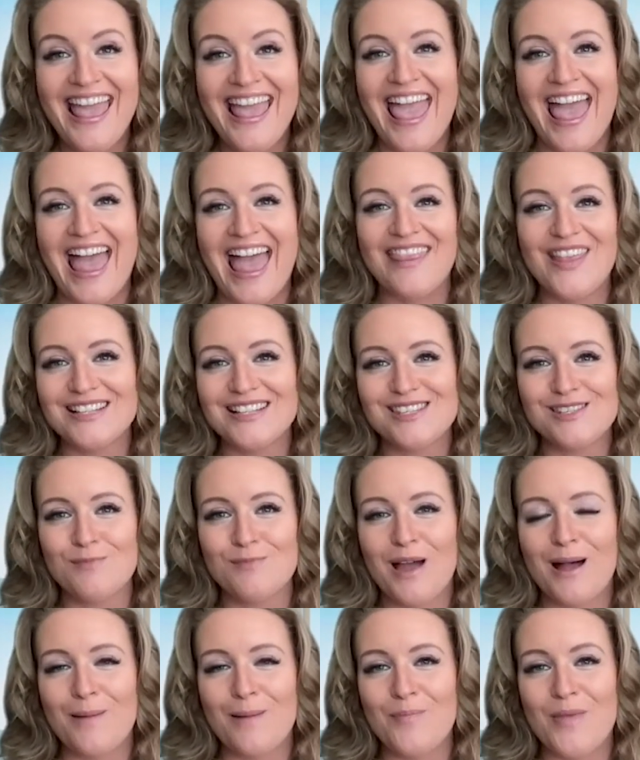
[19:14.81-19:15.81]
And that's,
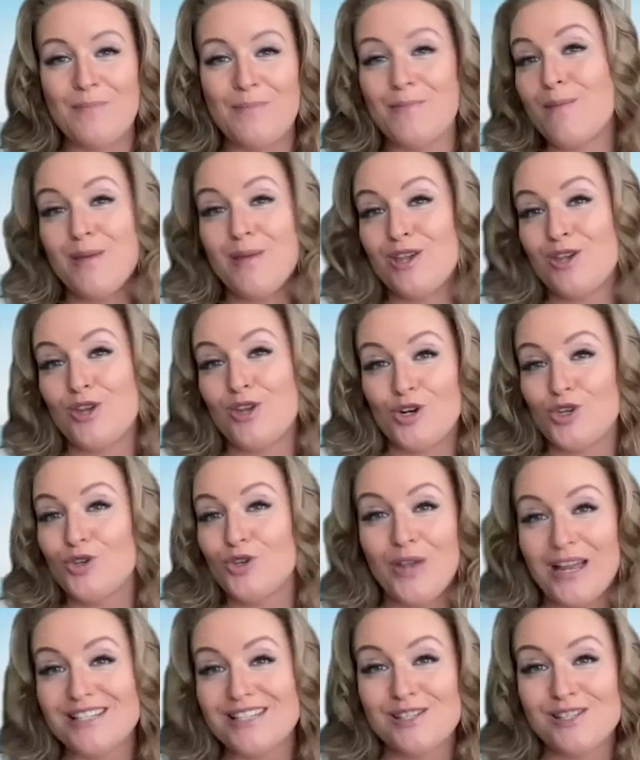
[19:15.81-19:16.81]
and maybe, you'll
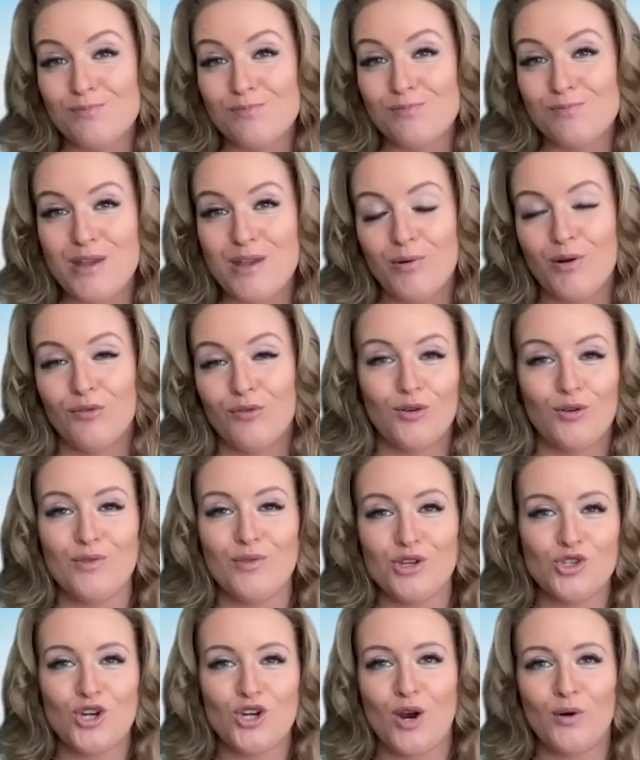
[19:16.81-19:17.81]
get some people from
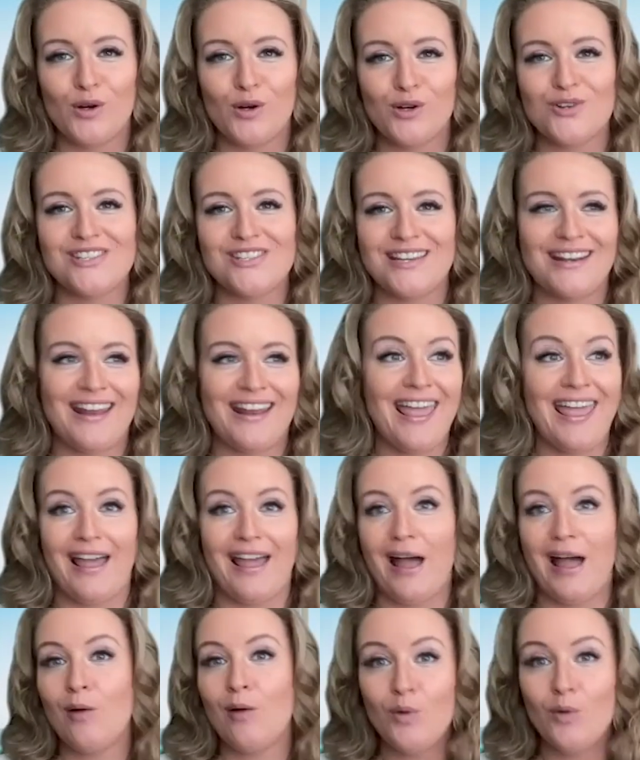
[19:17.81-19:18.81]
the show who are saying, hey,
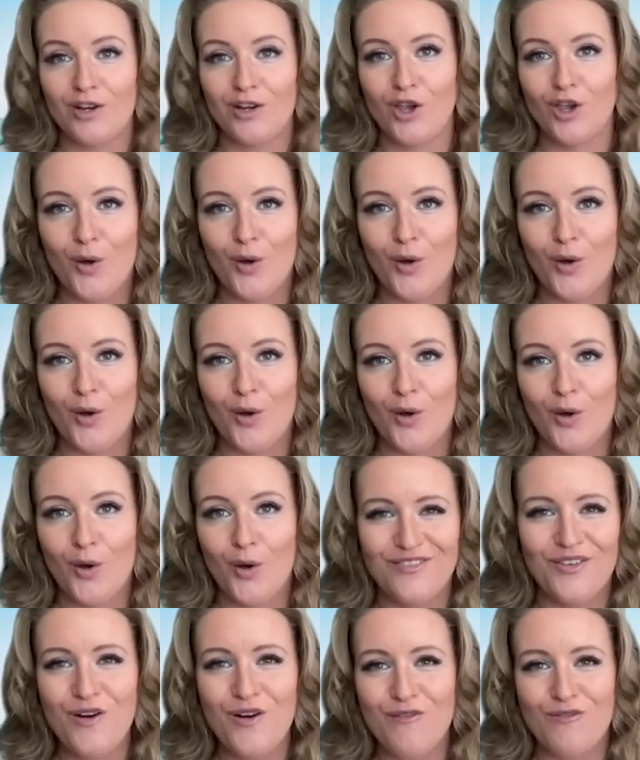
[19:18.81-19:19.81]
I want to go in and
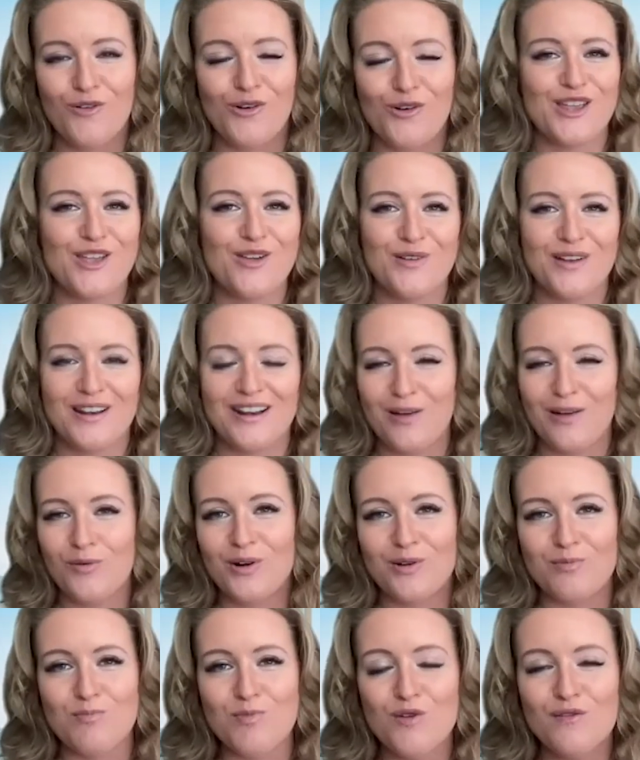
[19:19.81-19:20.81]
vote for you and I want
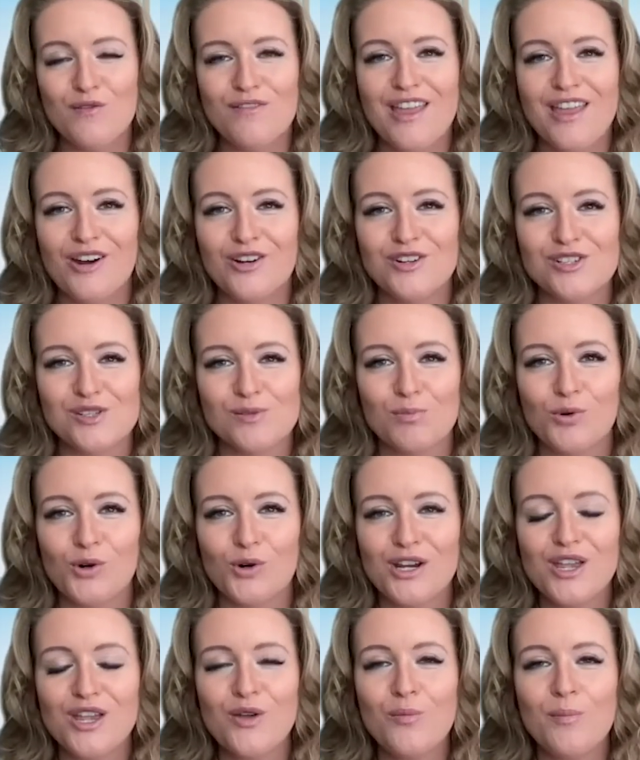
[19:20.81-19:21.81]
to move there and
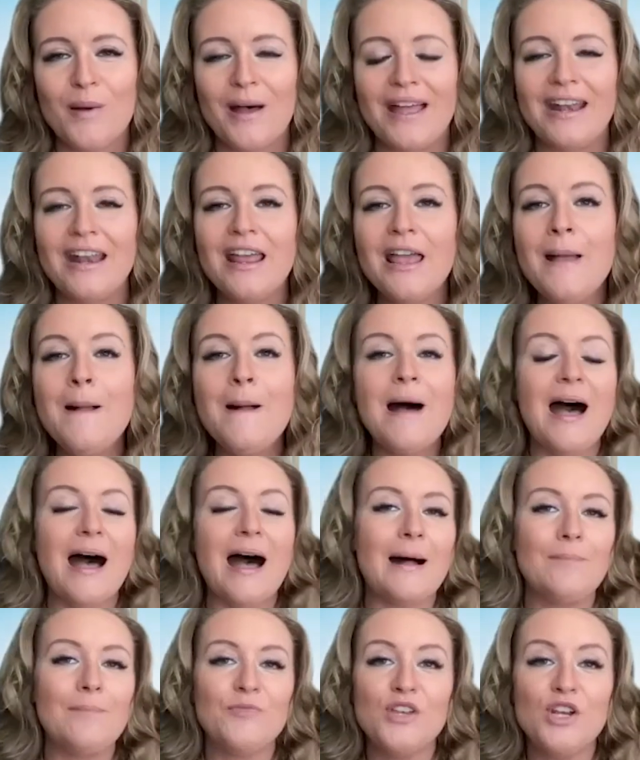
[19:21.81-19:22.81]
support you. But,
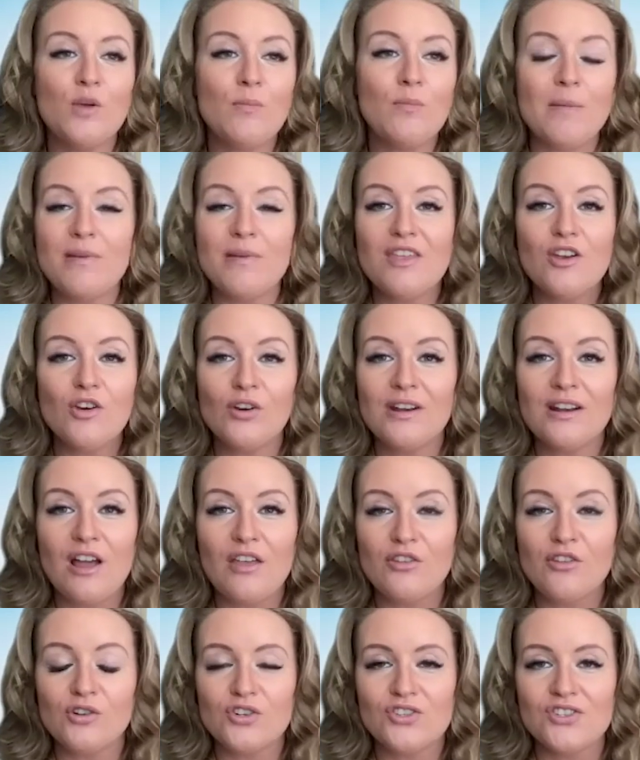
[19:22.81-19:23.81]
maybe they're in
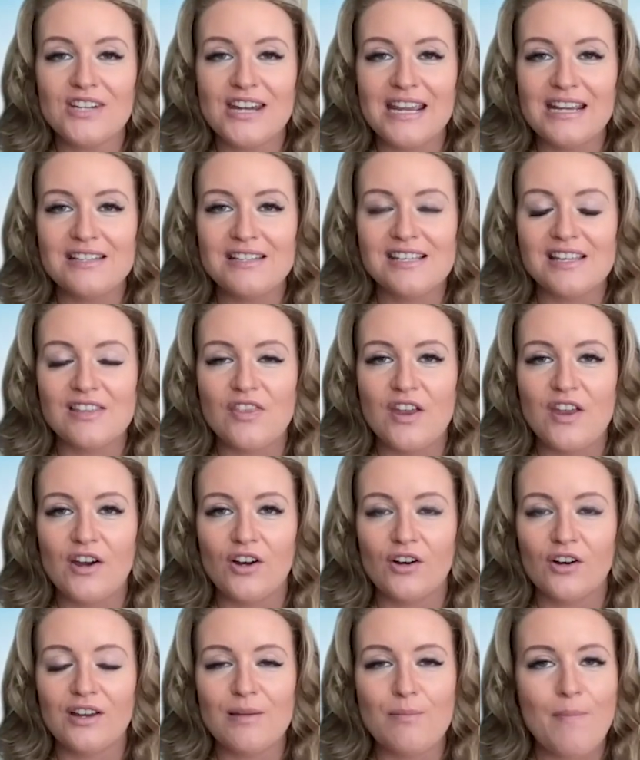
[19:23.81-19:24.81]
other states and
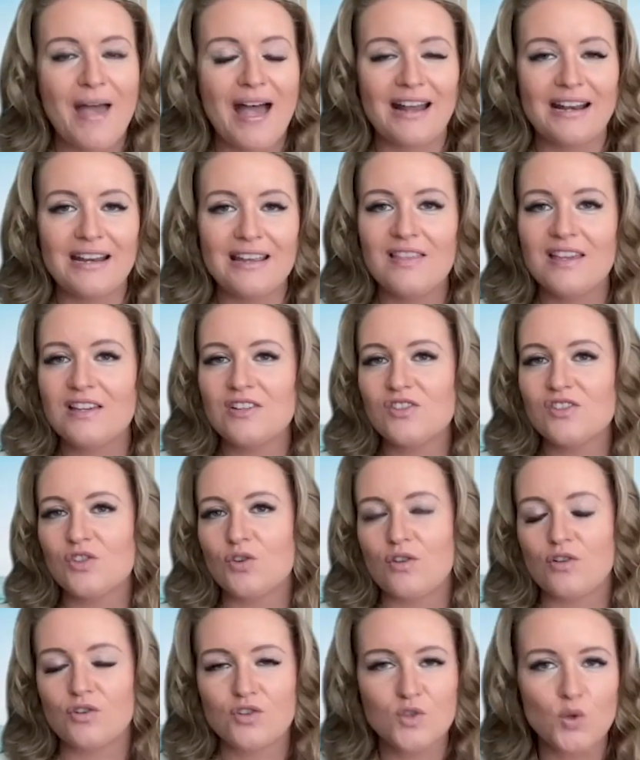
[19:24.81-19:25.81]
they're combating this, or
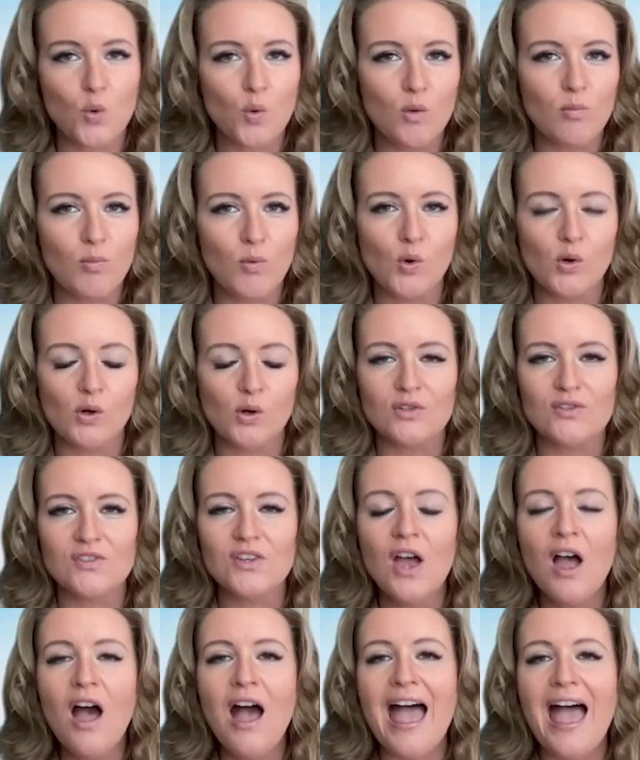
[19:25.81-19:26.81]
their school boards.
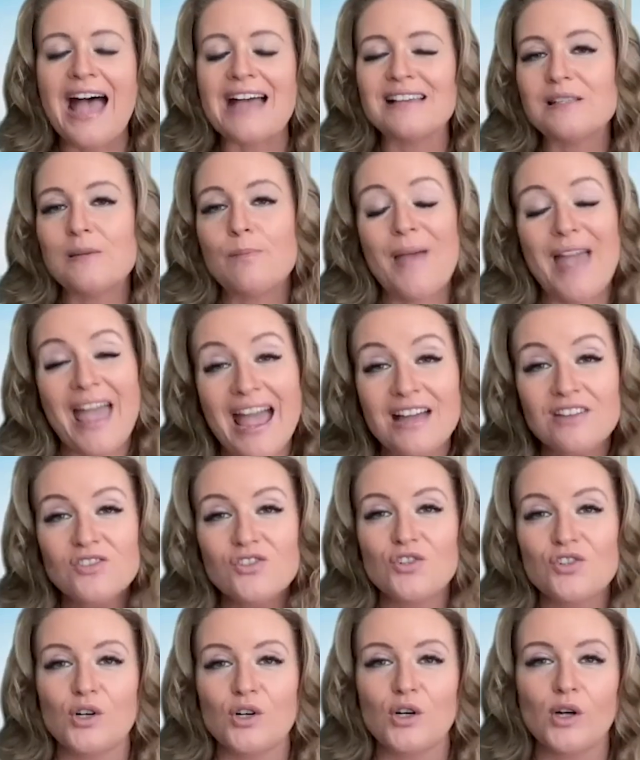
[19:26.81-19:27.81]
As a
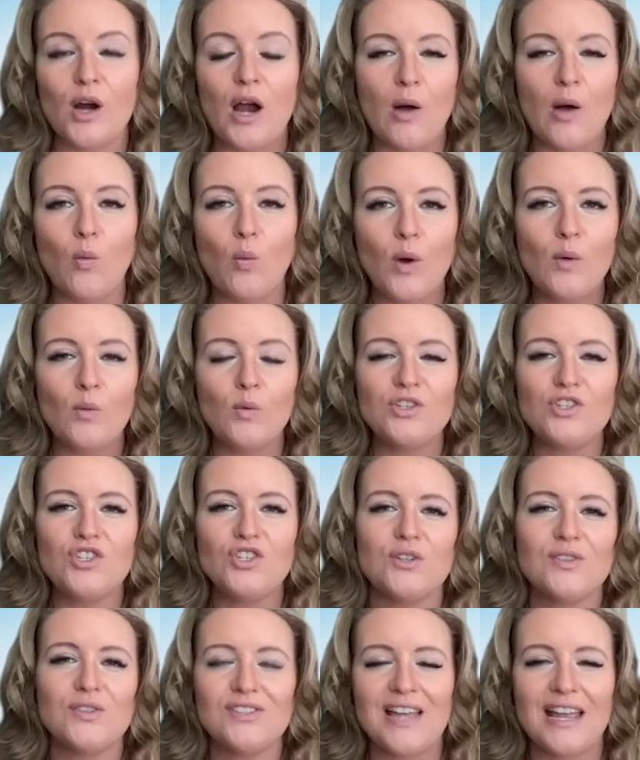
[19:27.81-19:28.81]
pastor, what would
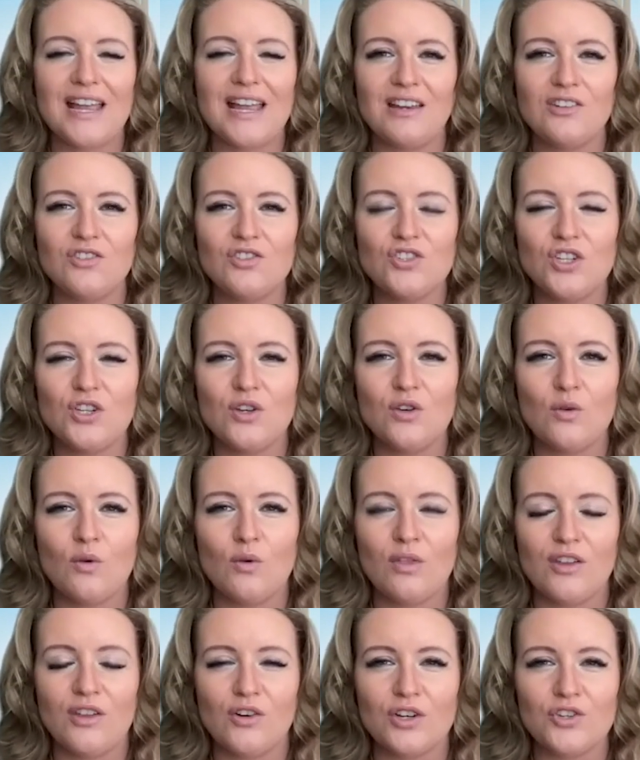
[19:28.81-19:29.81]
you say to
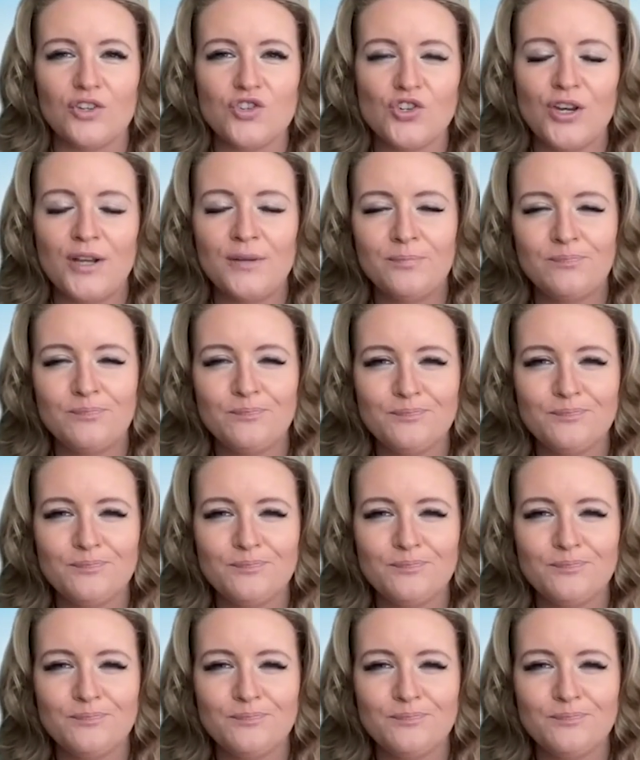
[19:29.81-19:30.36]
the Christian?